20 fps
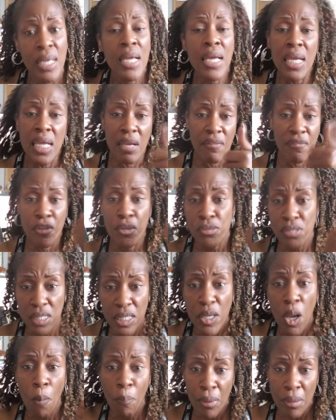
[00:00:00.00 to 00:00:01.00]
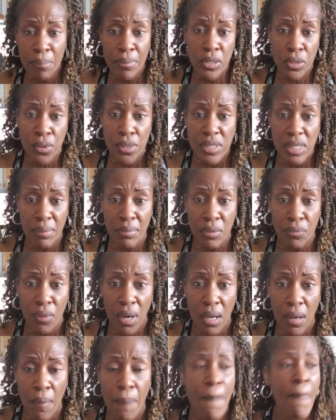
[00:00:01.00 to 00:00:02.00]
If you see your people doing something
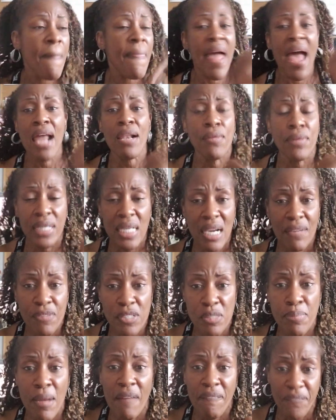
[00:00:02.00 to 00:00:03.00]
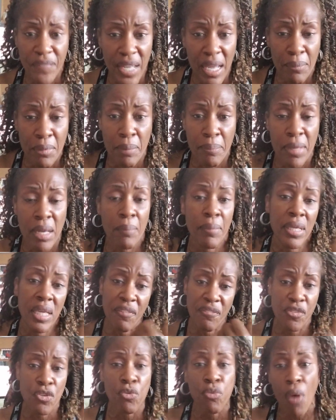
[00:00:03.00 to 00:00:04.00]
wrong, I don't care if it's my family member.
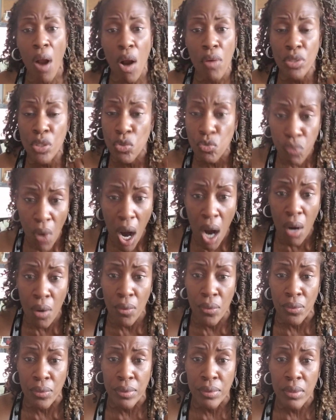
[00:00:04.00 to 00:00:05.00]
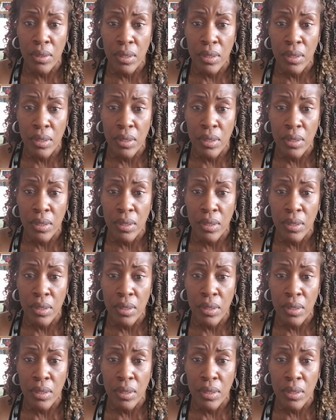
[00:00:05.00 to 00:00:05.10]
If you wrong, you wrong.